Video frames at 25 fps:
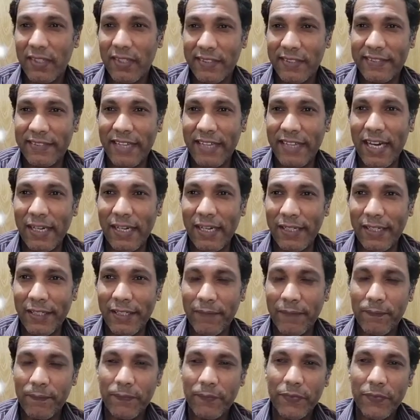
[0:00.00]

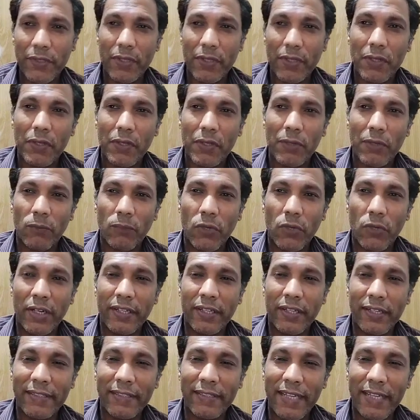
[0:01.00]
Sadly,
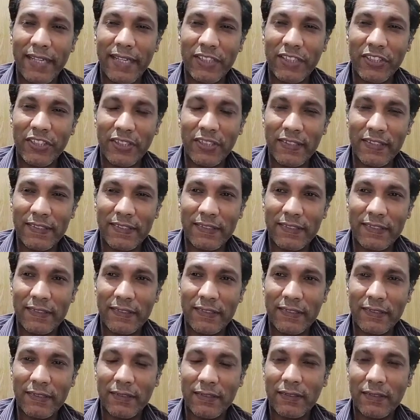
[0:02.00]
political
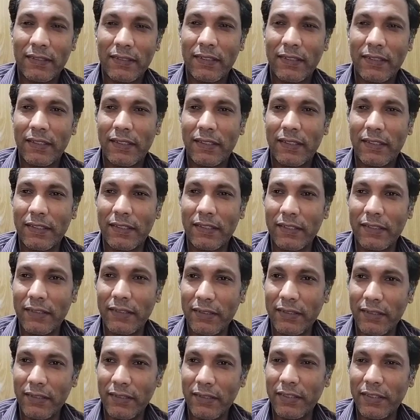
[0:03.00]
tensions
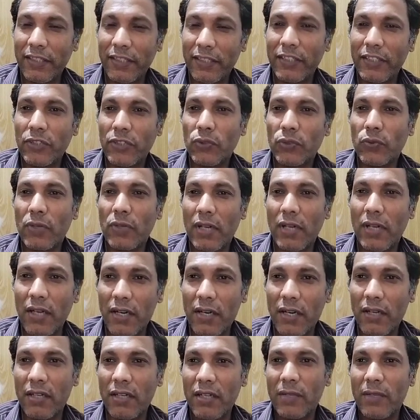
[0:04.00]
turned into
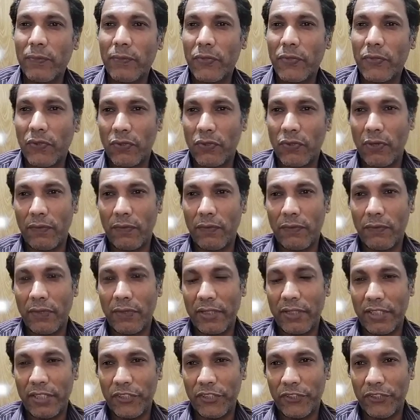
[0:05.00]
armed
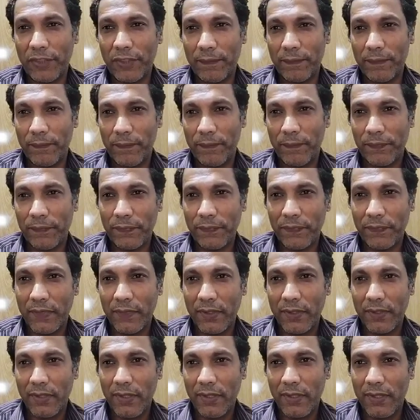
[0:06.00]
confrontation,
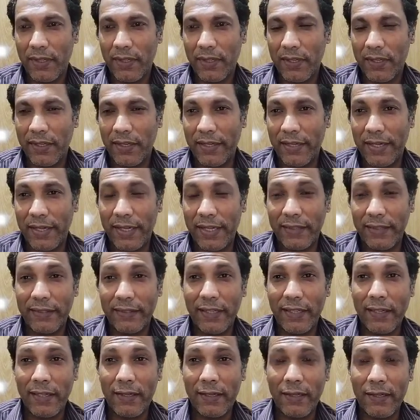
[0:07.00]
and
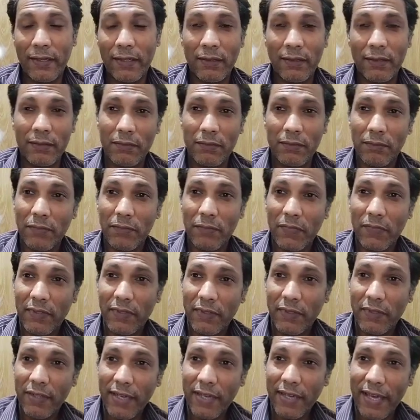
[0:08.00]
then
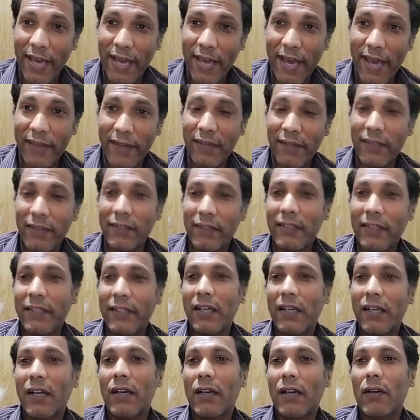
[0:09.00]

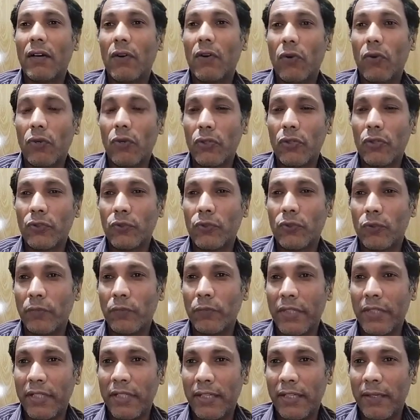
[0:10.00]
Eritrea also
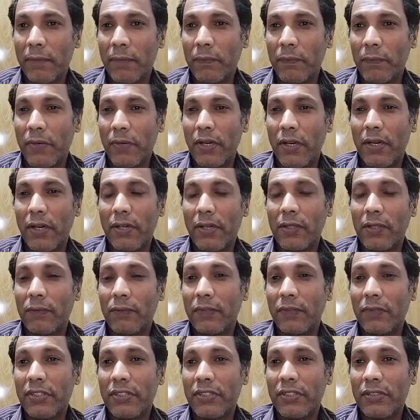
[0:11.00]
became part
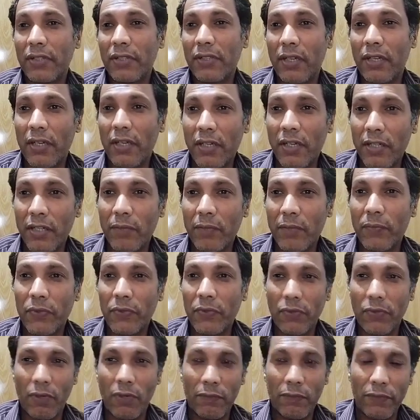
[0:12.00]
of this
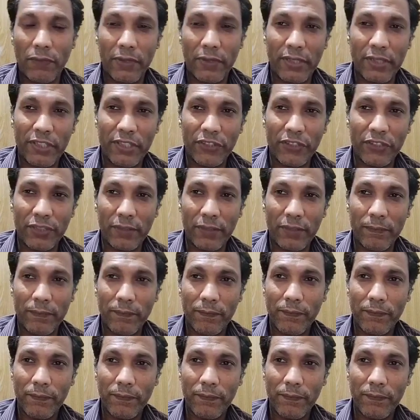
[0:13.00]
armed confrontation.